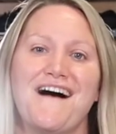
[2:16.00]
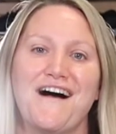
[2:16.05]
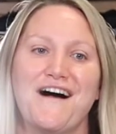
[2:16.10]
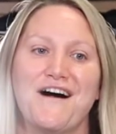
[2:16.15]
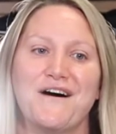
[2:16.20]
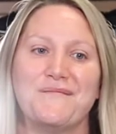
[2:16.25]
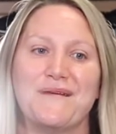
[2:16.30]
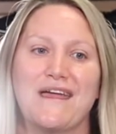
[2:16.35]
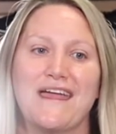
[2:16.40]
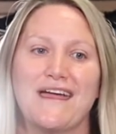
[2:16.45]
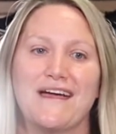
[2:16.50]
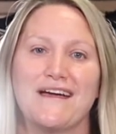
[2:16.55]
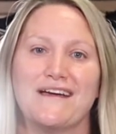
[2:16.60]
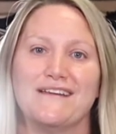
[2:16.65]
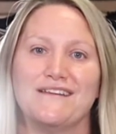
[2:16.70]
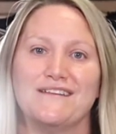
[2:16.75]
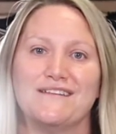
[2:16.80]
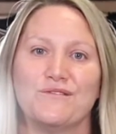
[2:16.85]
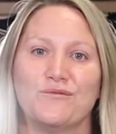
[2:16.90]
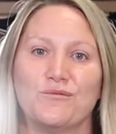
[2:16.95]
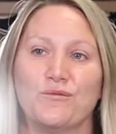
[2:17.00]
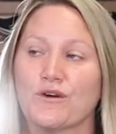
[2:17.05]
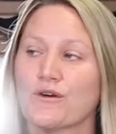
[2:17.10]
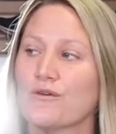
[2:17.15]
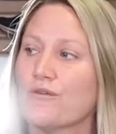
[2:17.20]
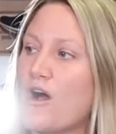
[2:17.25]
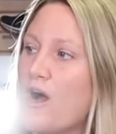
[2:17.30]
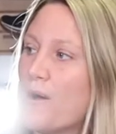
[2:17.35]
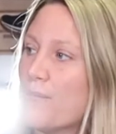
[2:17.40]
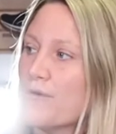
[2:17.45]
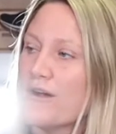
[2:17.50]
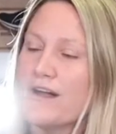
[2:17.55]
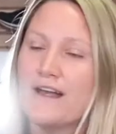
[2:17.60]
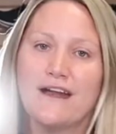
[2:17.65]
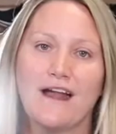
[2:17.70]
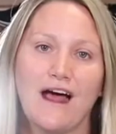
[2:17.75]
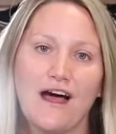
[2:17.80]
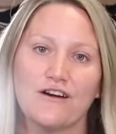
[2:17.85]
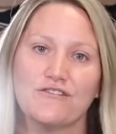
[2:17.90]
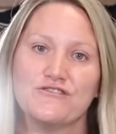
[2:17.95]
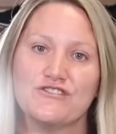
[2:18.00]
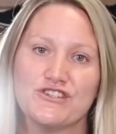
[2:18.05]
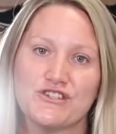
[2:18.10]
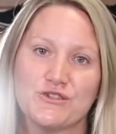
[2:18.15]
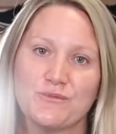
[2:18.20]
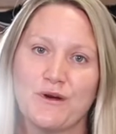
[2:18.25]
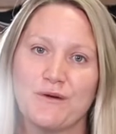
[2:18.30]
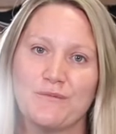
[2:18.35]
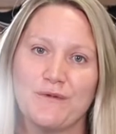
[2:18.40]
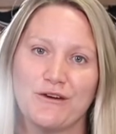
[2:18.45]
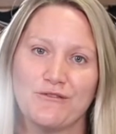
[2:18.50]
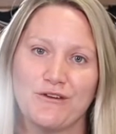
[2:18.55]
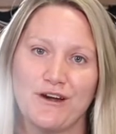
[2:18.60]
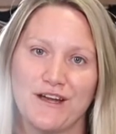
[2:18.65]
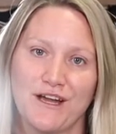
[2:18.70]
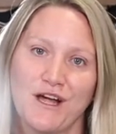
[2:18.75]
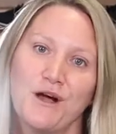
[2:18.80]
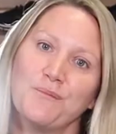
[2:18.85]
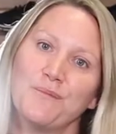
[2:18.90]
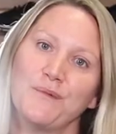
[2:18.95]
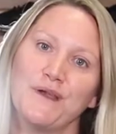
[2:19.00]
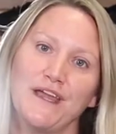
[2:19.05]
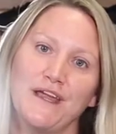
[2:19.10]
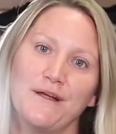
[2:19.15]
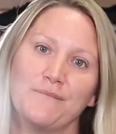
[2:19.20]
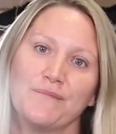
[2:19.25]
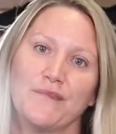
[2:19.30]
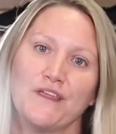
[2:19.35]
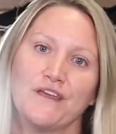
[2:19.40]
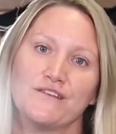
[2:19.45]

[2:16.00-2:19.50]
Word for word: Um, and we're operated out of Gingerbread Man Running Company.